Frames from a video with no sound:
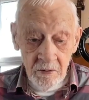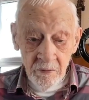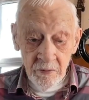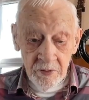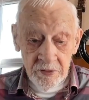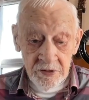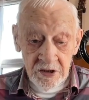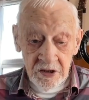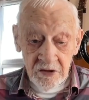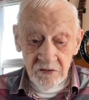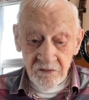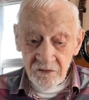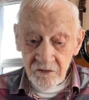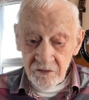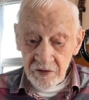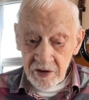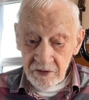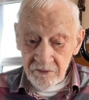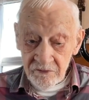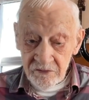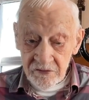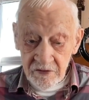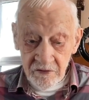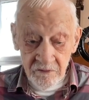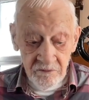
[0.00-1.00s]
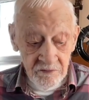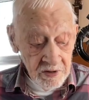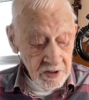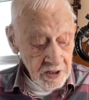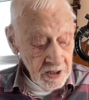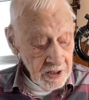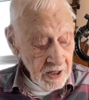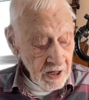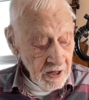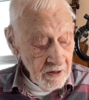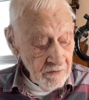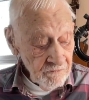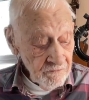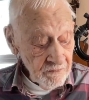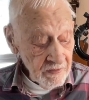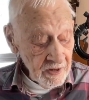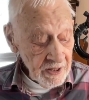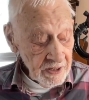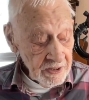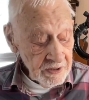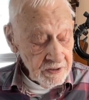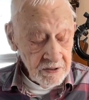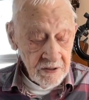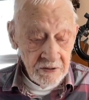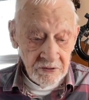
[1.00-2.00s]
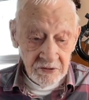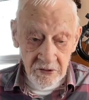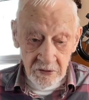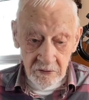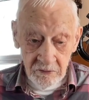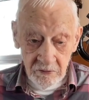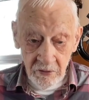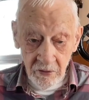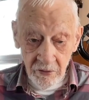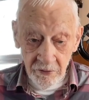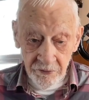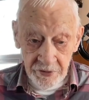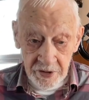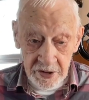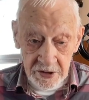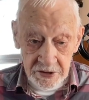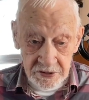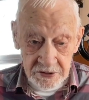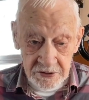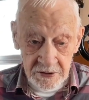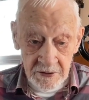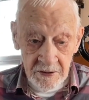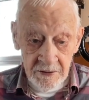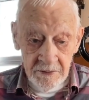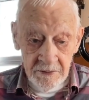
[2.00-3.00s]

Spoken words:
which is 5-7 in A flat. So you've got this.